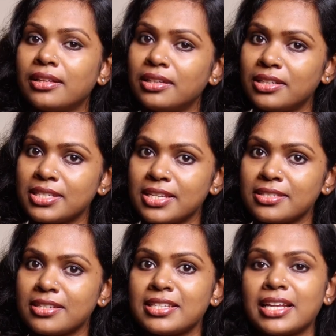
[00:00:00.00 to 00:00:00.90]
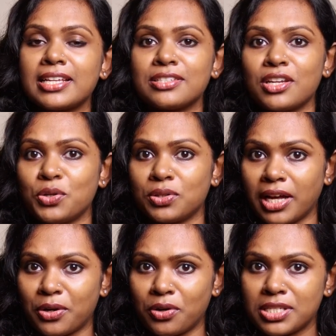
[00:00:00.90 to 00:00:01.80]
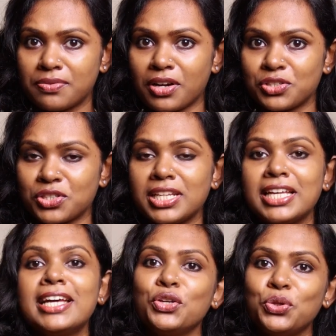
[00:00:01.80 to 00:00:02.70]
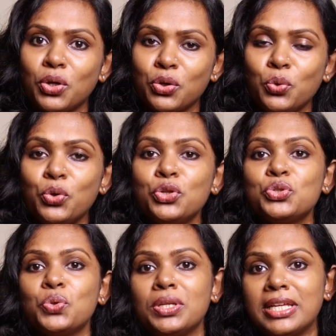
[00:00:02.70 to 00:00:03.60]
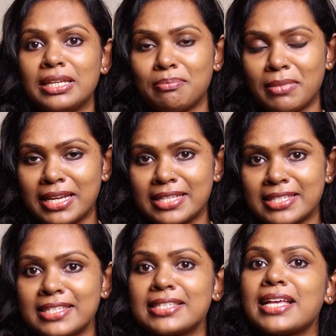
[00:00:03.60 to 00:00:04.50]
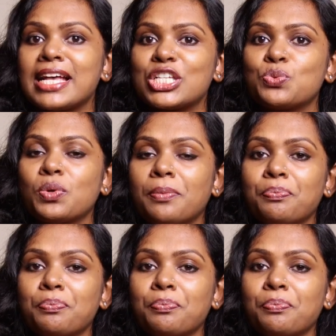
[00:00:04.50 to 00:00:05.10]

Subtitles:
other diseases that has led to thyroid dysfunction, you are going to need medicines as well.